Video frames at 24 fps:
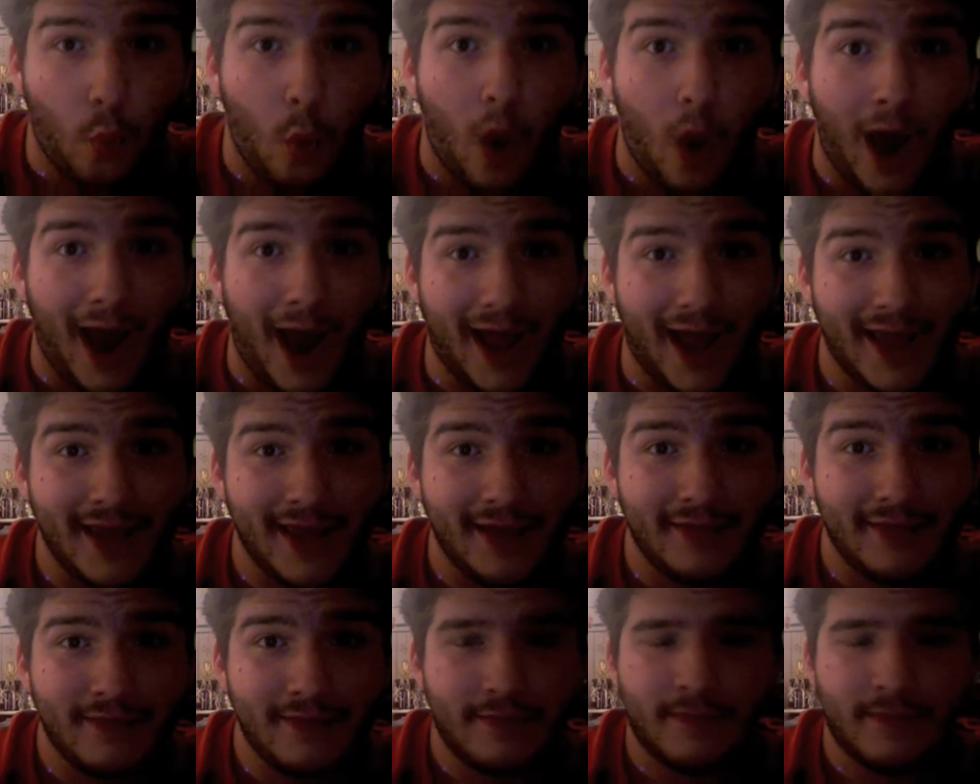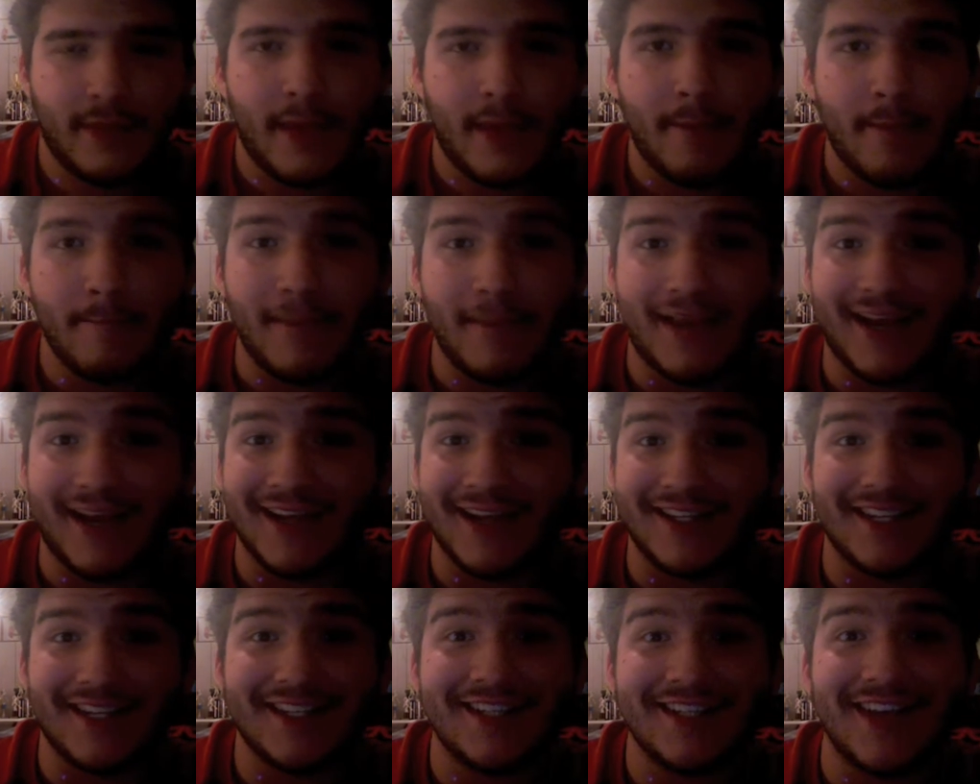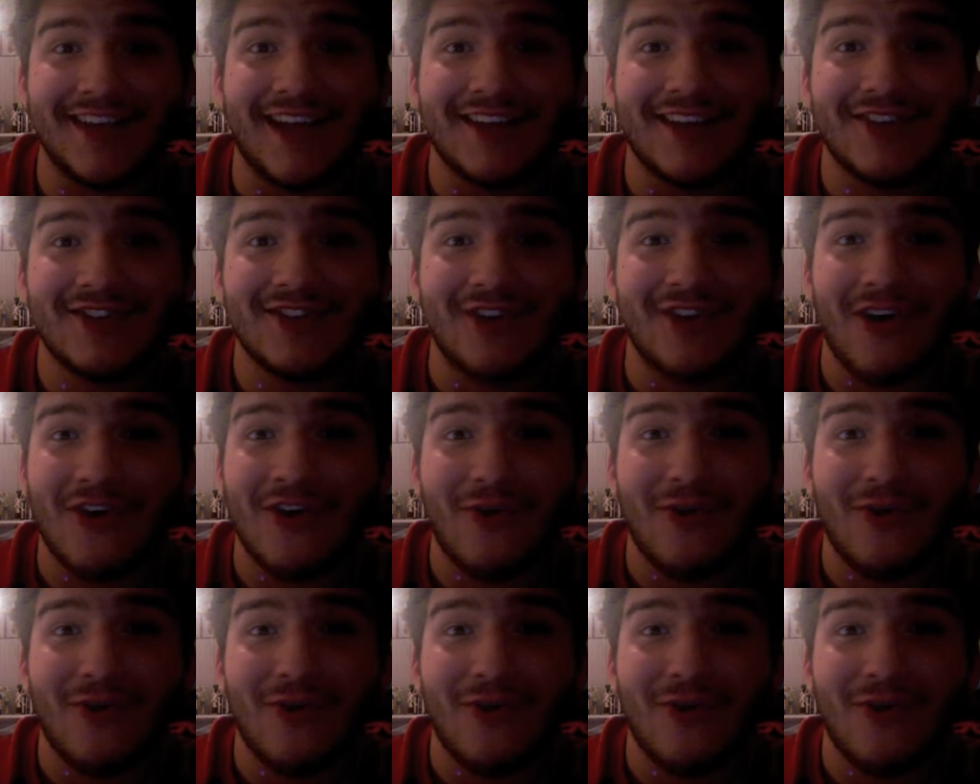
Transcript: Why? Because it's not Shark